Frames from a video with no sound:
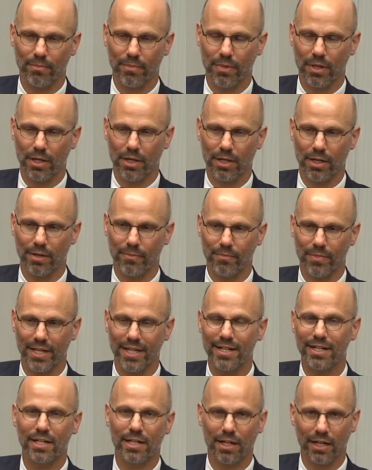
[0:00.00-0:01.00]
um,
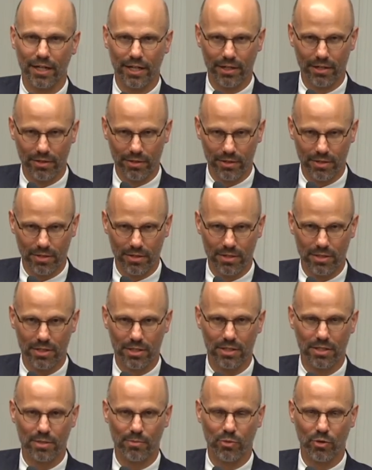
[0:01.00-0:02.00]
in-kind
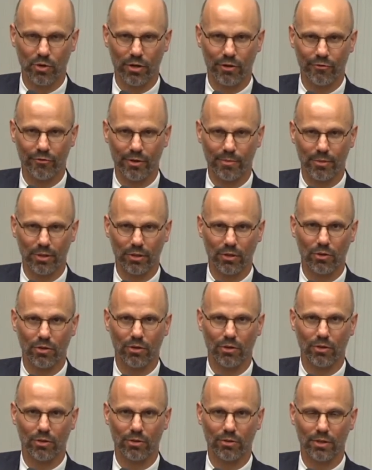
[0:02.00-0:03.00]
support from a
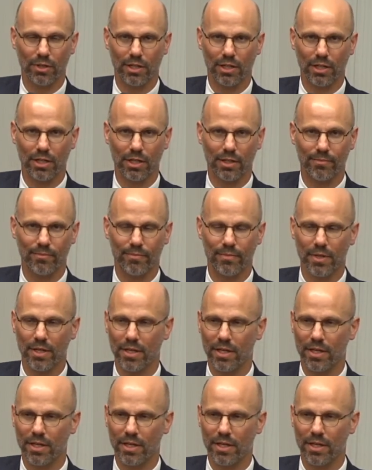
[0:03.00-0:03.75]
local um,